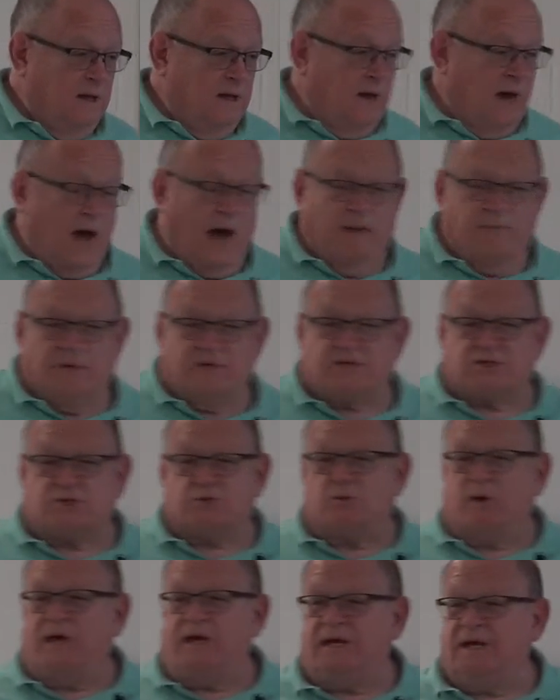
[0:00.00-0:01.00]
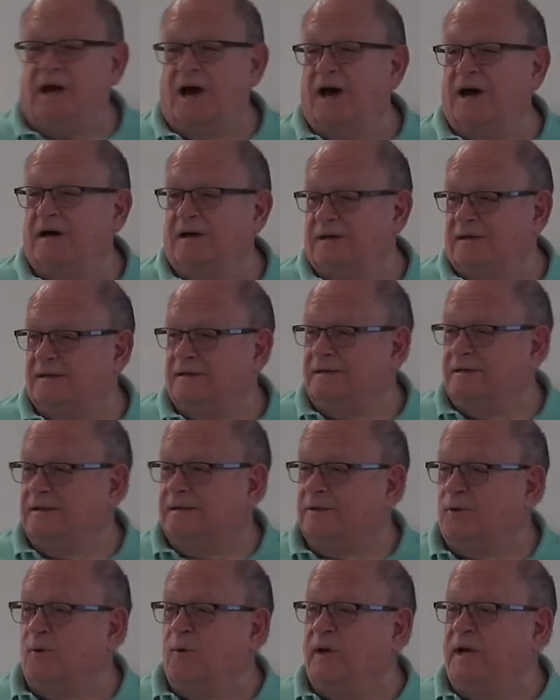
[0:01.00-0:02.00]
I'm a sweet young
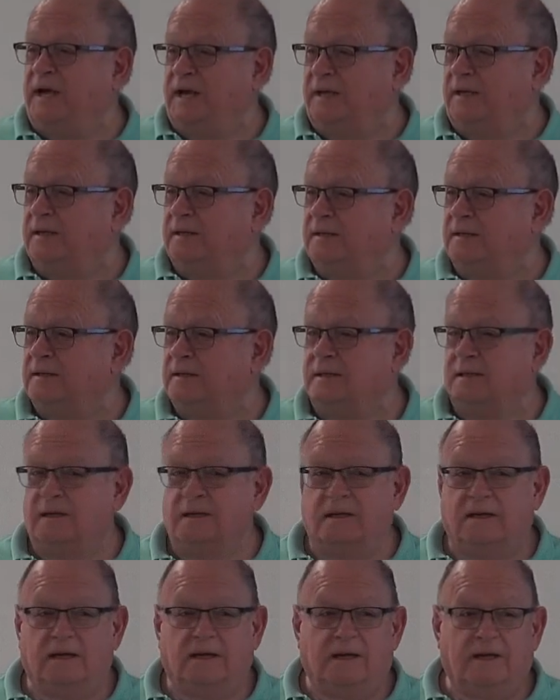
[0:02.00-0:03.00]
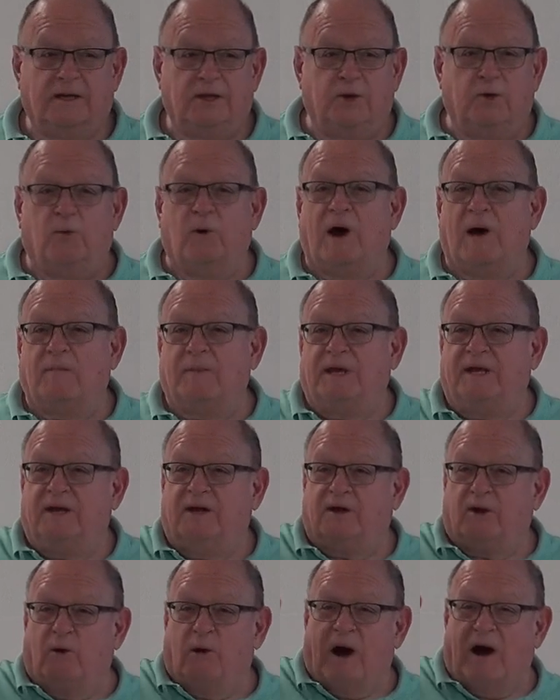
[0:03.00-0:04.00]
queen. You want me to
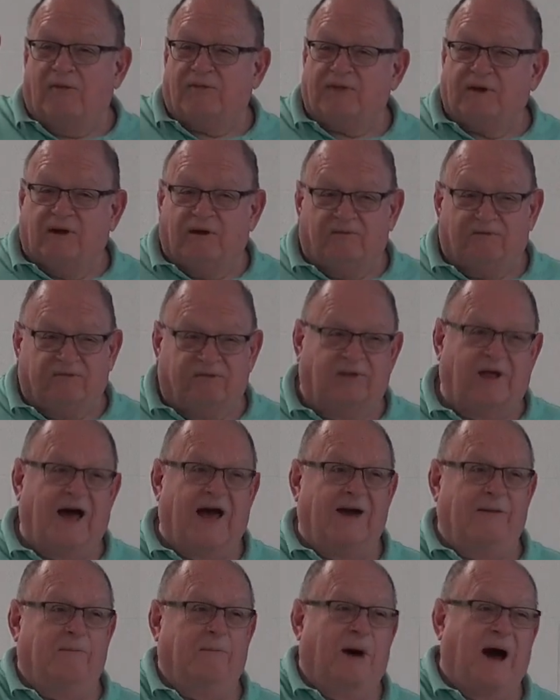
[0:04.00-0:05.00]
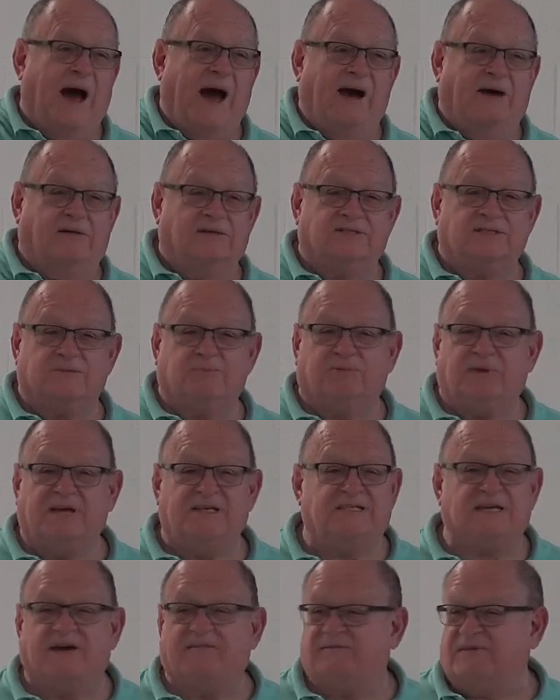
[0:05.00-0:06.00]
go out there and fly a mile
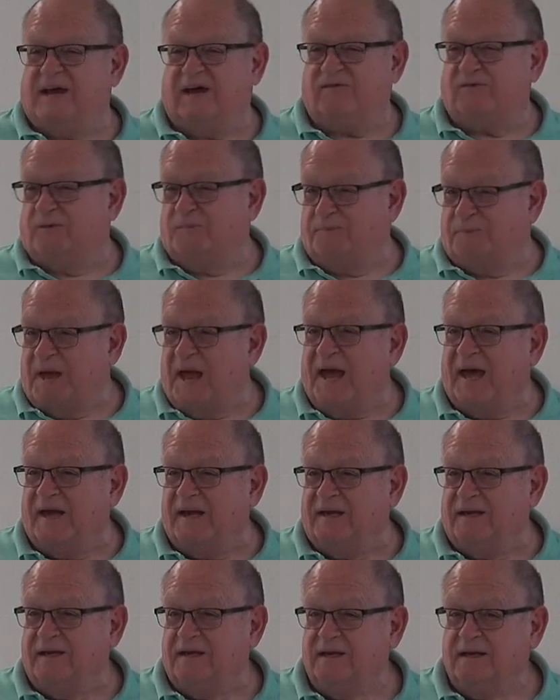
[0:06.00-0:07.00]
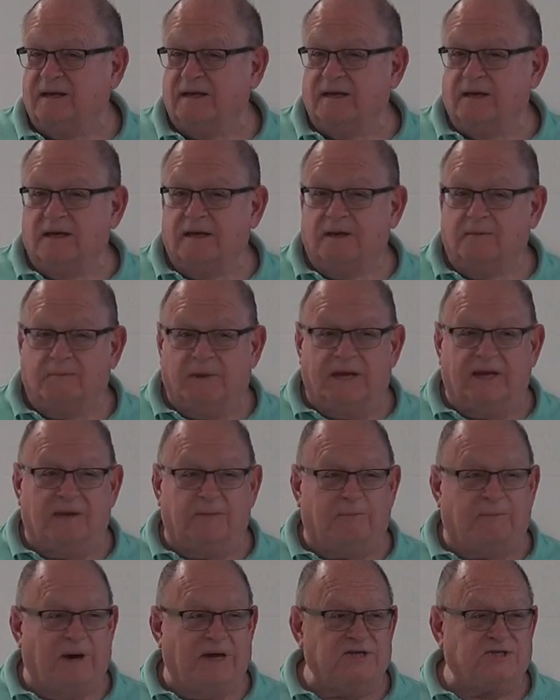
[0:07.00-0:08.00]
someplace I've never been, meet a
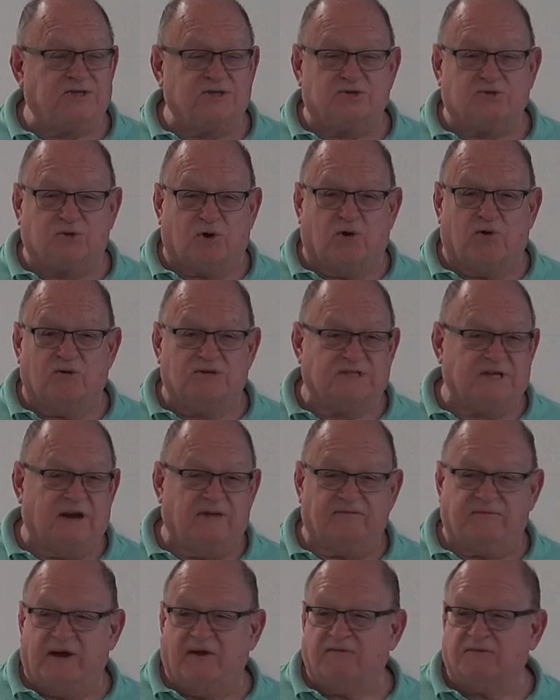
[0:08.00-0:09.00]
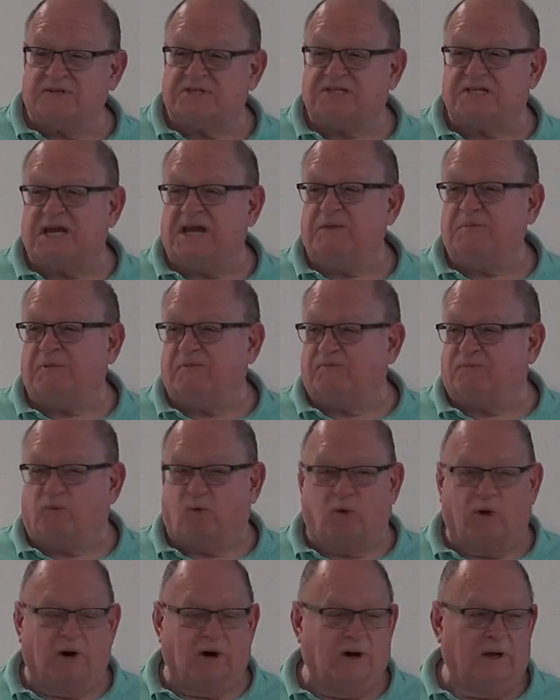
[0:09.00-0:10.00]
bunch of drones I've never seen
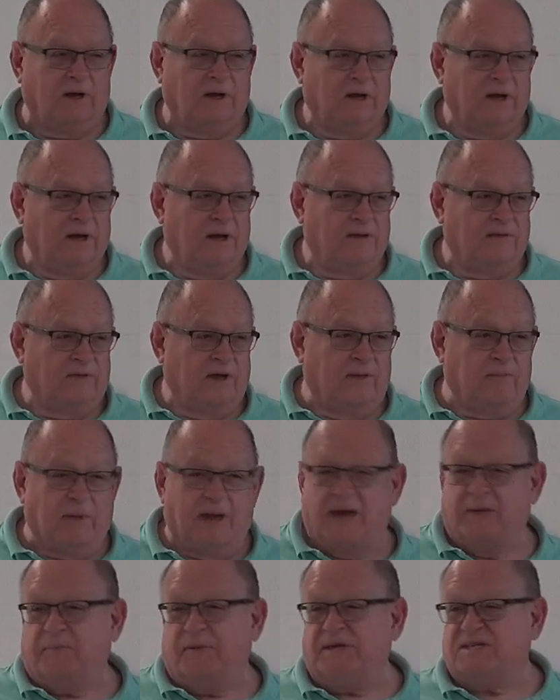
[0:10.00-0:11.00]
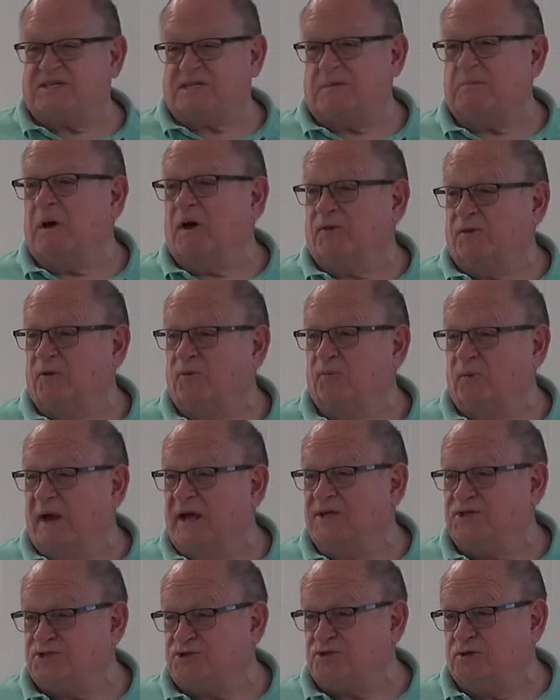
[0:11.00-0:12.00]
before. They may be some other
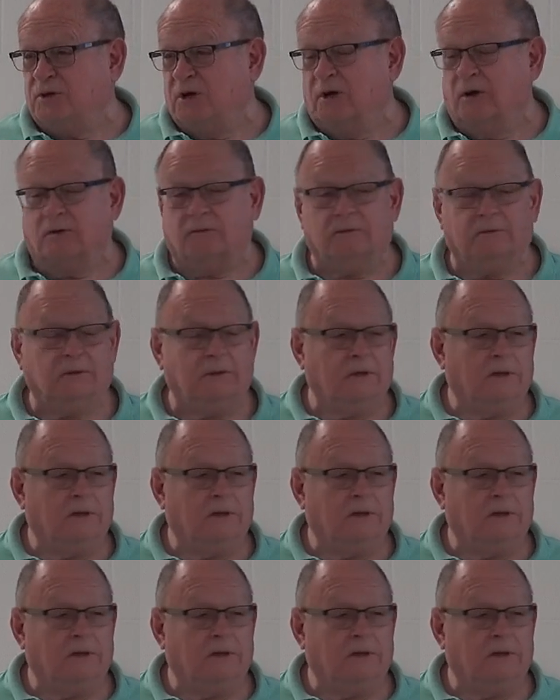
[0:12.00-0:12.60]
race, you know.